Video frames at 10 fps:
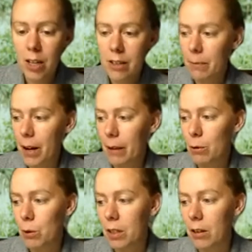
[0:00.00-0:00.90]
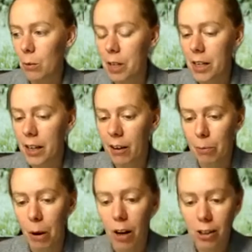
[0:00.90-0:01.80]
Sometimes we
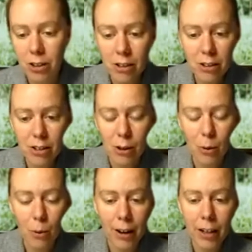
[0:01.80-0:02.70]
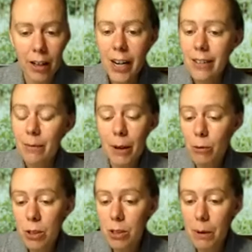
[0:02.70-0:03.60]
have brought crystals to the water.
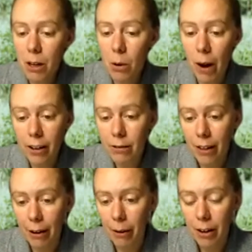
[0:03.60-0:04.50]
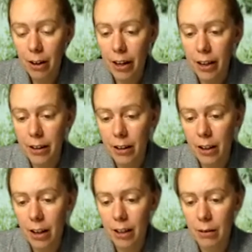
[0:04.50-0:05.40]
Sometimes we just pick a wildflower and
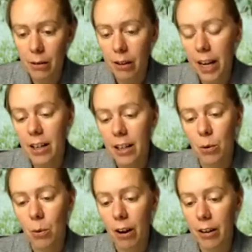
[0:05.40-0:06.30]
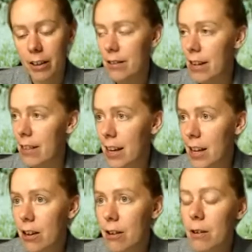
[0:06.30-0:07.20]
lay it in the water and say
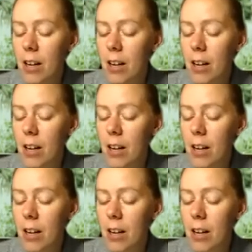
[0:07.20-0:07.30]
thank you.